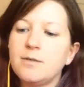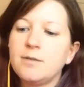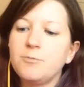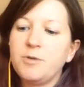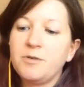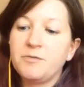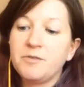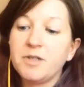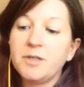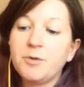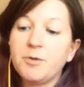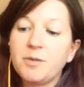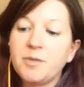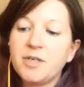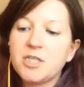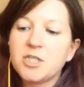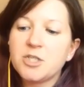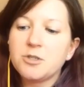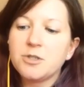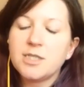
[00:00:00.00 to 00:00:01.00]
We really want to
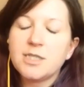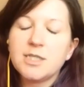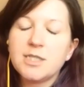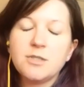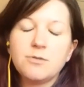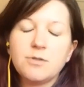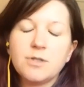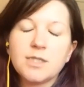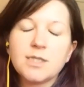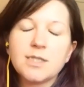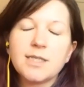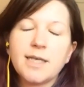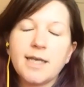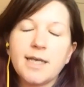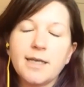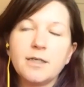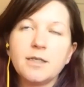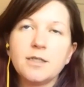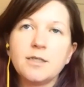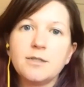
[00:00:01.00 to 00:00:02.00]
make sure that students
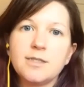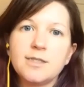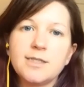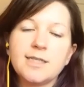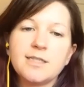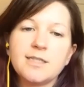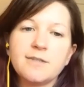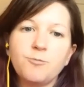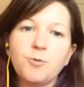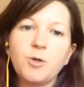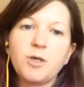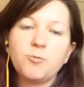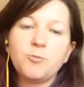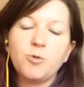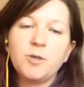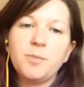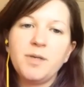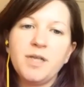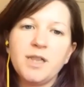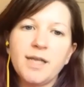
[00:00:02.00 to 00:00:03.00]
get a good sense of what it
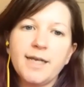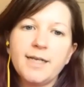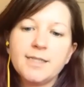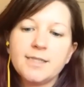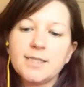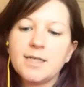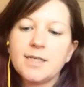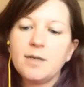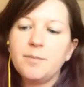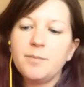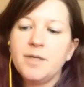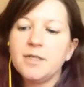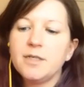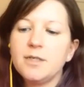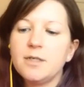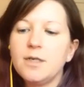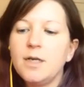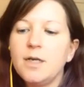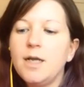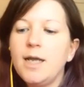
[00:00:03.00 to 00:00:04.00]
would be like to come
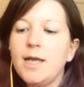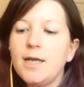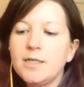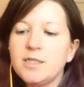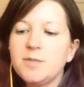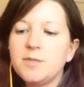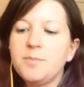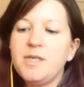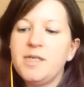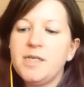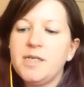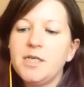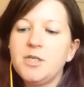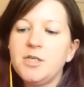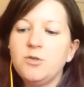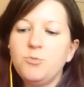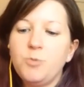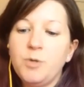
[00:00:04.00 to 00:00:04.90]
here to PAU.